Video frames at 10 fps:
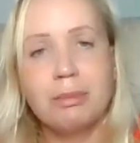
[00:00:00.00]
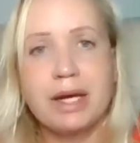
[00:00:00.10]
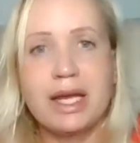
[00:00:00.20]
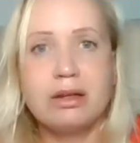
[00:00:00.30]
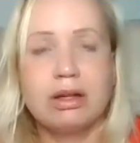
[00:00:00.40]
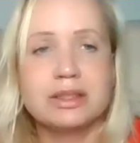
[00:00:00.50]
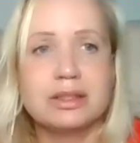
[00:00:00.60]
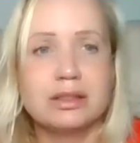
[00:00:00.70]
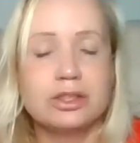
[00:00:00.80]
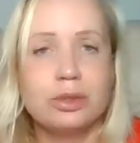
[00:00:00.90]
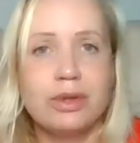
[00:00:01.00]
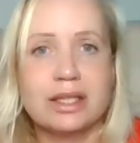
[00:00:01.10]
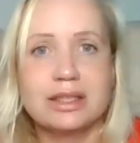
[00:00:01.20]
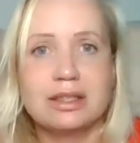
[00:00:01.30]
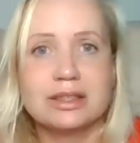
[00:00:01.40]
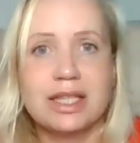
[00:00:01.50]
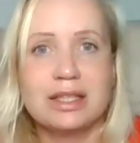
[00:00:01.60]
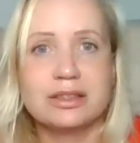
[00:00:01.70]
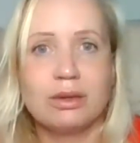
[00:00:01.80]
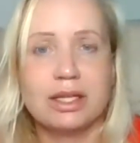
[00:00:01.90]
But I can't do that in a
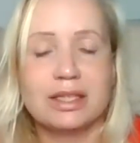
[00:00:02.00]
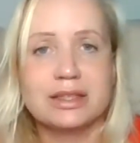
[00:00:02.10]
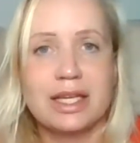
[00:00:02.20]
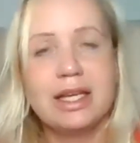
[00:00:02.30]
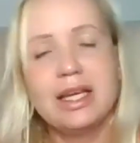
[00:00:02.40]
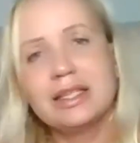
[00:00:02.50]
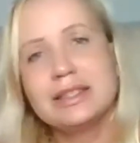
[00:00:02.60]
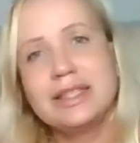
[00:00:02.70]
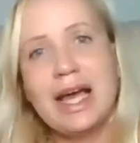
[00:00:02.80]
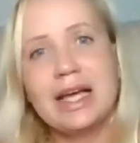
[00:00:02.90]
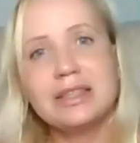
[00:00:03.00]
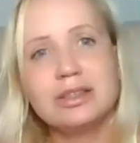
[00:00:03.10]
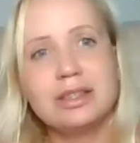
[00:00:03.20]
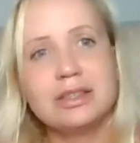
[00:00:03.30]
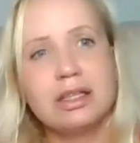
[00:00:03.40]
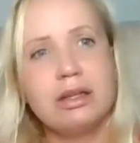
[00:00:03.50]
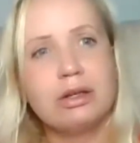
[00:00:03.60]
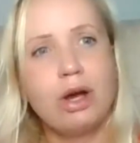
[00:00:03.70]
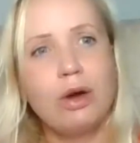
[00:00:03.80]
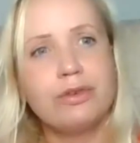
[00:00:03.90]
sales call and say, yeah, you need to
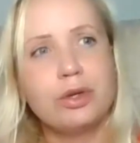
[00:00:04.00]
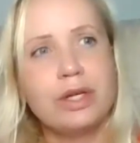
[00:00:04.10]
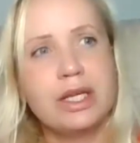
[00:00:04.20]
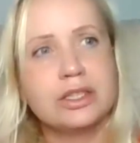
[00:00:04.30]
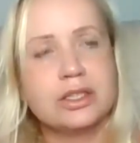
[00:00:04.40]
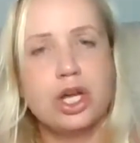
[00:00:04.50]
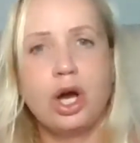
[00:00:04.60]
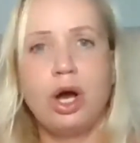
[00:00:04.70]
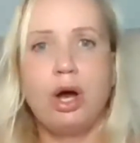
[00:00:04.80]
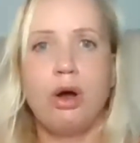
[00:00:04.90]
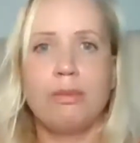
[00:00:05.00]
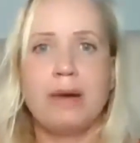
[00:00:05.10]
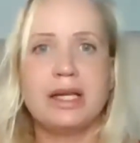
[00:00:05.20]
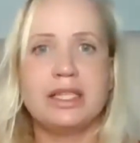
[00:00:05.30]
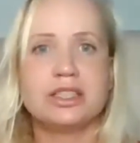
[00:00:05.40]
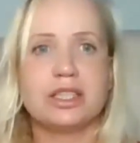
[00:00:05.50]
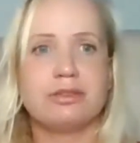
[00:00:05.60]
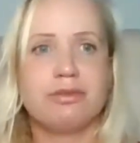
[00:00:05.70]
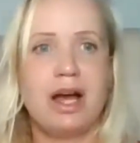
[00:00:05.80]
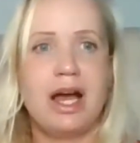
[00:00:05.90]
look over your niche. No, my niche
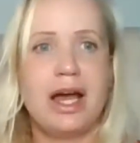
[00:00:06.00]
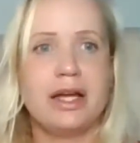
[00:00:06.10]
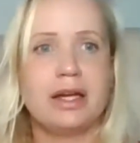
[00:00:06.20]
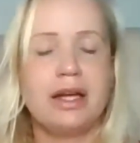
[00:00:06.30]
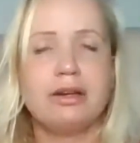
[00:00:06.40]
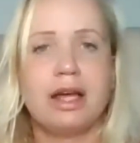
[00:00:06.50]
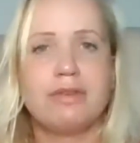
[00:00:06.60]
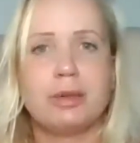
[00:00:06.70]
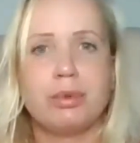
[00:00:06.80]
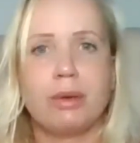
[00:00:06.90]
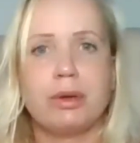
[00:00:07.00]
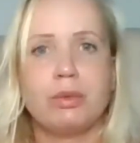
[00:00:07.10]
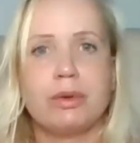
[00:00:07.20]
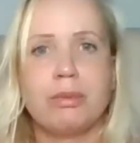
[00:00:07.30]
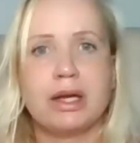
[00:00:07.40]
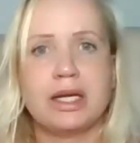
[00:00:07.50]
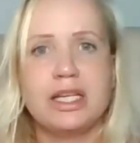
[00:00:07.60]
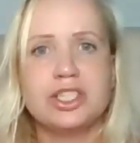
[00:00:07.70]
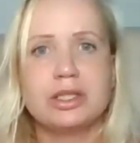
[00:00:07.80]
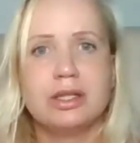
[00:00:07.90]
is fine. I don't have any problem with my
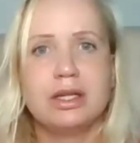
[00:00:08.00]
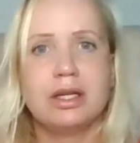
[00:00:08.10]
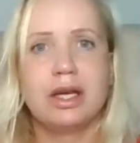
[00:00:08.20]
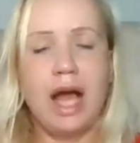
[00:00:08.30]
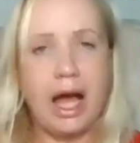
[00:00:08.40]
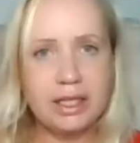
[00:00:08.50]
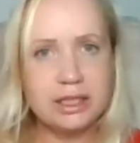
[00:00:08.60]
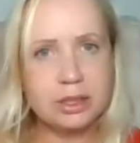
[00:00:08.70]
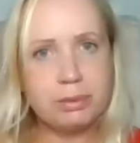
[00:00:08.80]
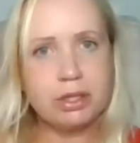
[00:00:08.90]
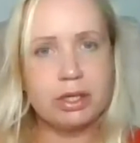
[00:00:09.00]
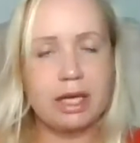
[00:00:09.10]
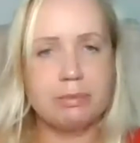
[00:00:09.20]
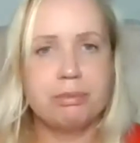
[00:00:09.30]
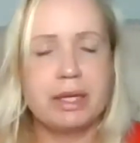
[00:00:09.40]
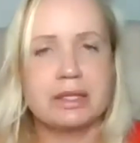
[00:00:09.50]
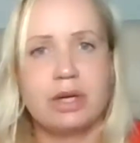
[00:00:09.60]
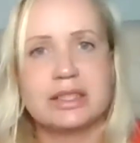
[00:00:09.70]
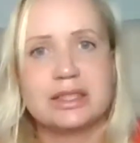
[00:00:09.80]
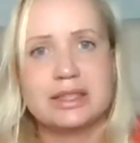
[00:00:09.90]
niche. I need to be
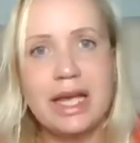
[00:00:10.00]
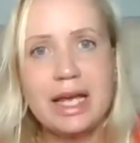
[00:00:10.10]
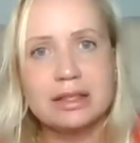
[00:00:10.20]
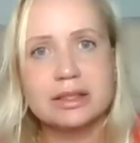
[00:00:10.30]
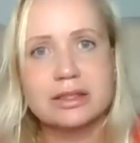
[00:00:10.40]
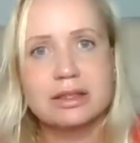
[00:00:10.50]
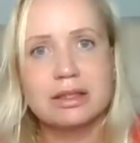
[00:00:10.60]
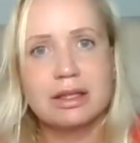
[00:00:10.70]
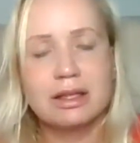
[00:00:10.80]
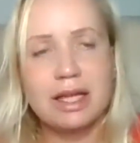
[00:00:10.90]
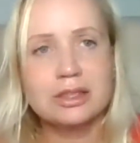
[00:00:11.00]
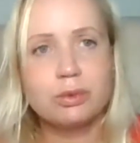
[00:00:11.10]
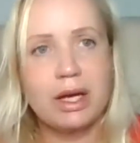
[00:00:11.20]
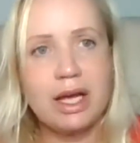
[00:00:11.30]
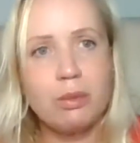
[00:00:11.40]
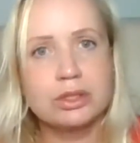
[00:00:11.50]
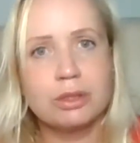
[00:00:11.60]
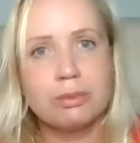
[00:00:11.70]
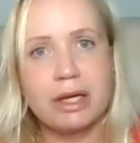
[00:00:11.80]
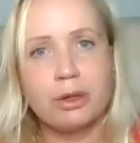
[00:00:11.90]
better at sales. That's why I
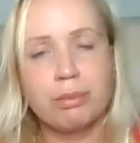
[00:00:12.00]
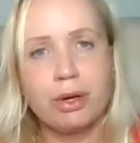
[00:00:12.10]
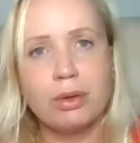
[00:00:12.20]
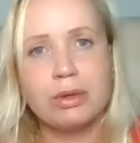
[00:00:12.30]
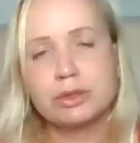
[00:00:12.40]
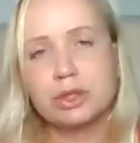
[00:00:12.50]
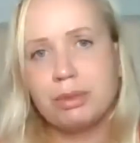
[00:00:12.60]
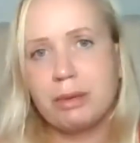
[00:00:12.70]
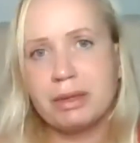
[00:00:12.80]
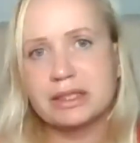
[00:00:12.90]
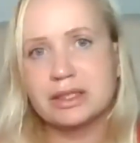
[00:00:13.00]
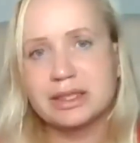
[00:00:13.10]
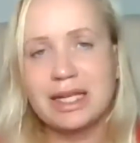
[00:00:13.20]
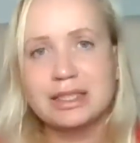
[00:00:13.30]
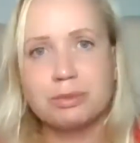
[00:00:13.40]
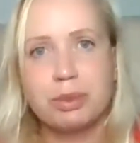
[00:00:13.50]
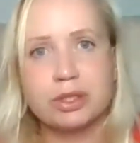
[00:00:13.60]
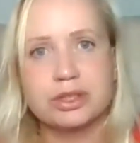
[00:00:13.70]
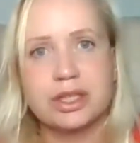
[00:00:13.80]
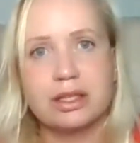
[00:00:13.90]
want to buy your program, to be a better
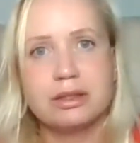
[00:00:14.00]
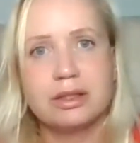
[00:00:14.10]
salesperson.